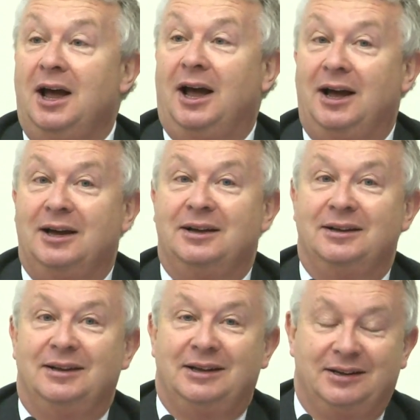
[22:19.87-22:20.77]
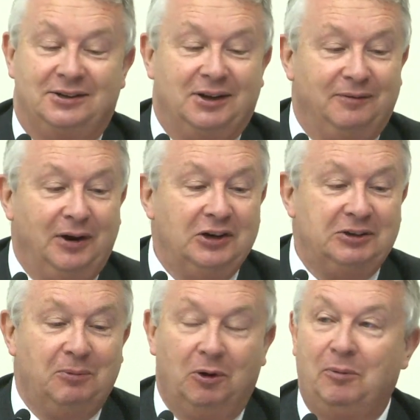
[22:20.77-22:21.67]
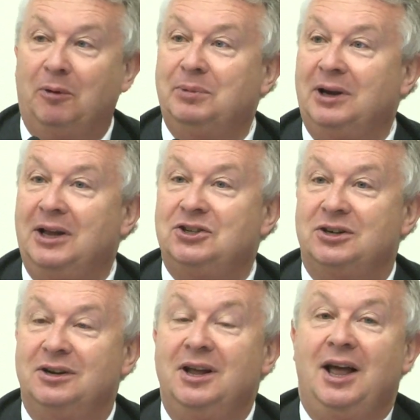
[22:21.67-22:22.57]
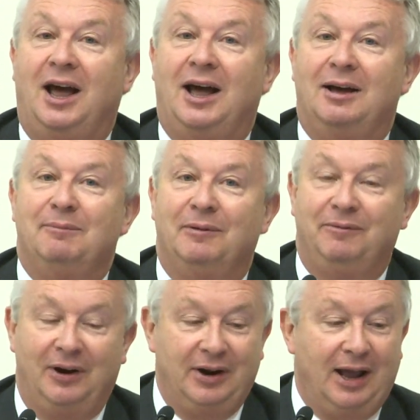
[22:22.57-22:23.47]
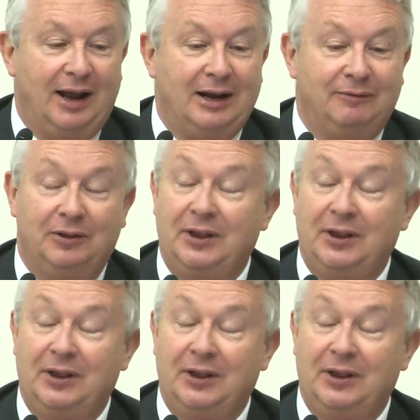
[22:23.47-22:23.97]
It has a very small population, very high level.